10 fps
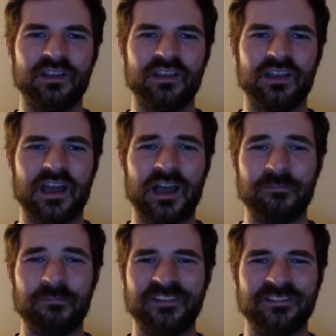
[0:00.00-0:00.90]
Uh,
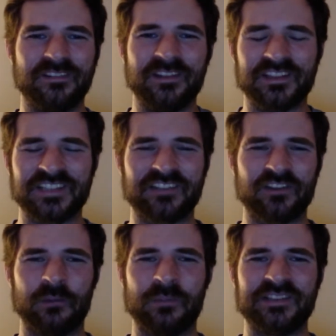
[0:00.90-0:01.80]
but, you know, it's not
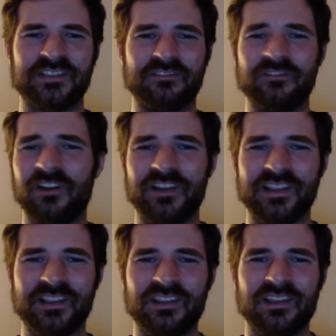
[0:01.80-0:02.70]
turn-based, and really,
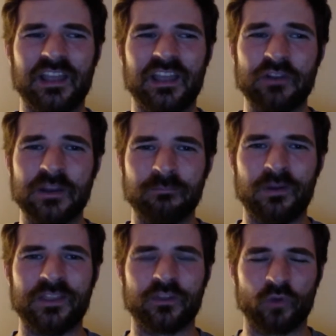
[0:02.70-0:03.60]
if you didn't
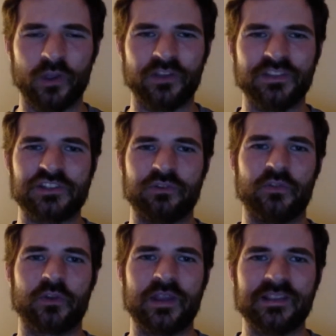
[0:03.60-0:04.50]
play the Royal Edition with
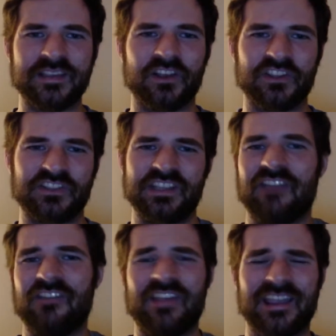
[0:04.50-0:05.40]
the great D L C, I
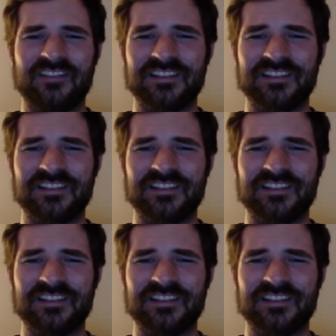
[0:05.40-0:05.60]
mean, that game is